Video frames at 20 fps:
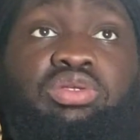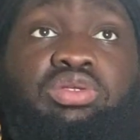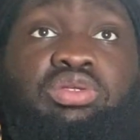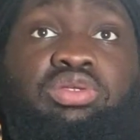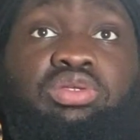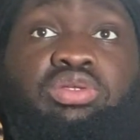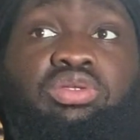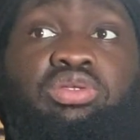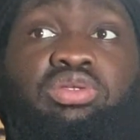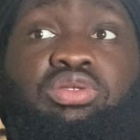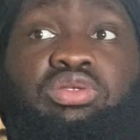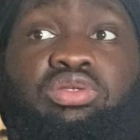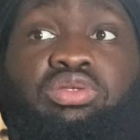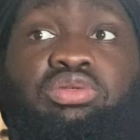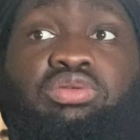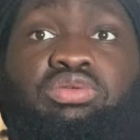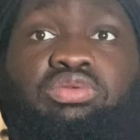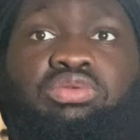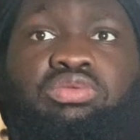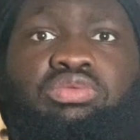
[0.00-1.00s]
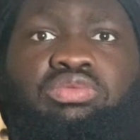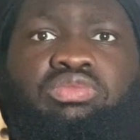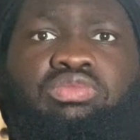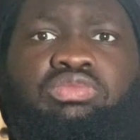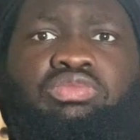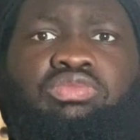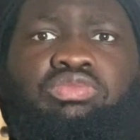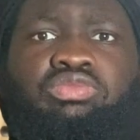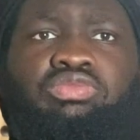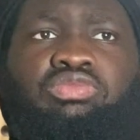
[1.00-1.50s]
Ching is tuna
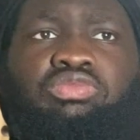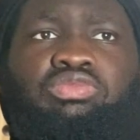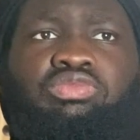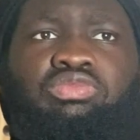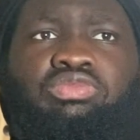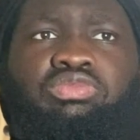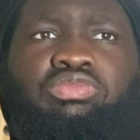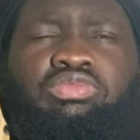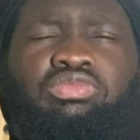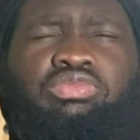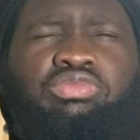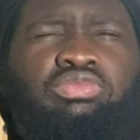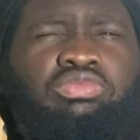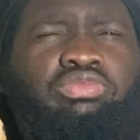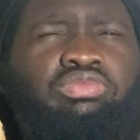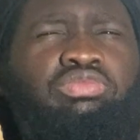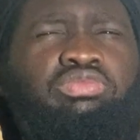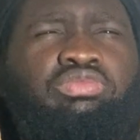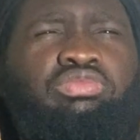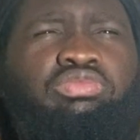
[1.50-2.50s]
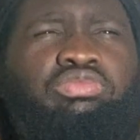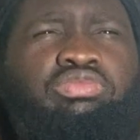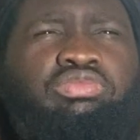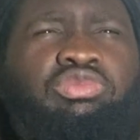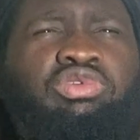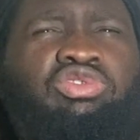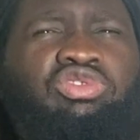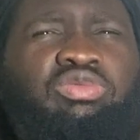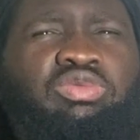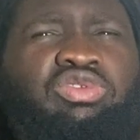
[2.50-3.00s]
sweet.
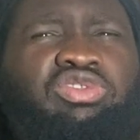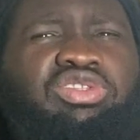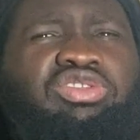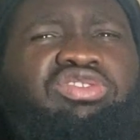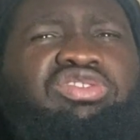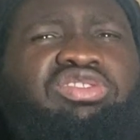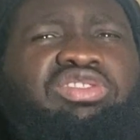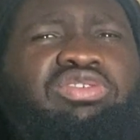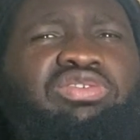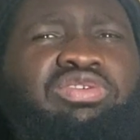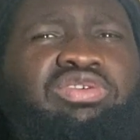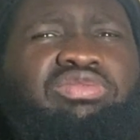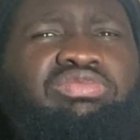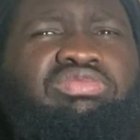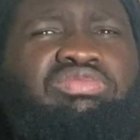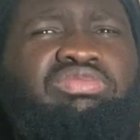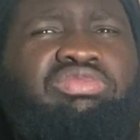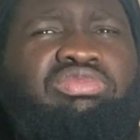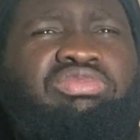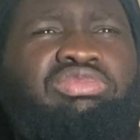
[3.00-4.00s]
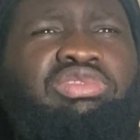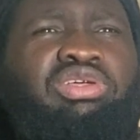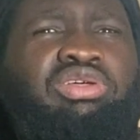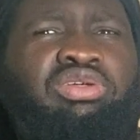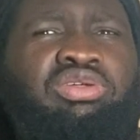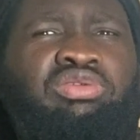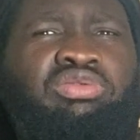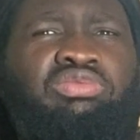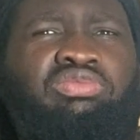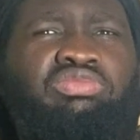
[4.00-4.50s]
You're supposed to start
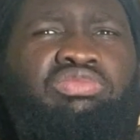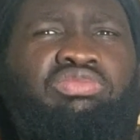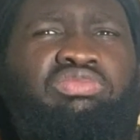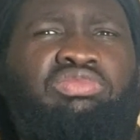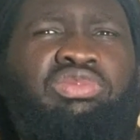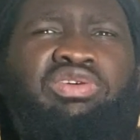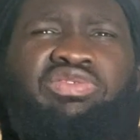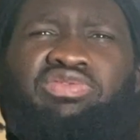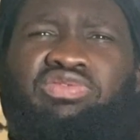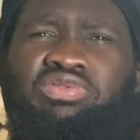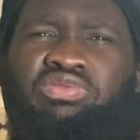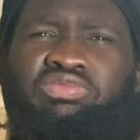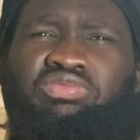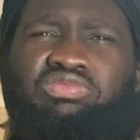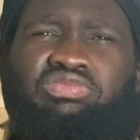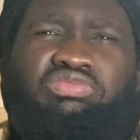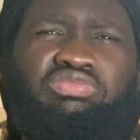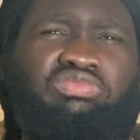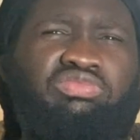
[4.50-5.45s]
there, my phone.